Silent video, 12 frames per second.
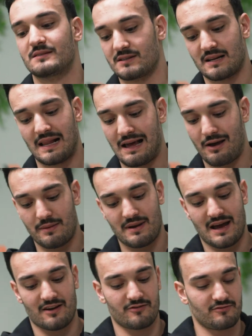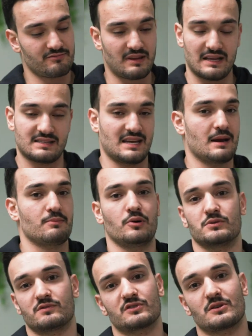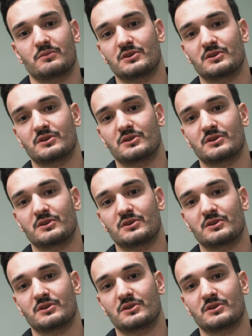doesn't allow him to have dense hand bones for some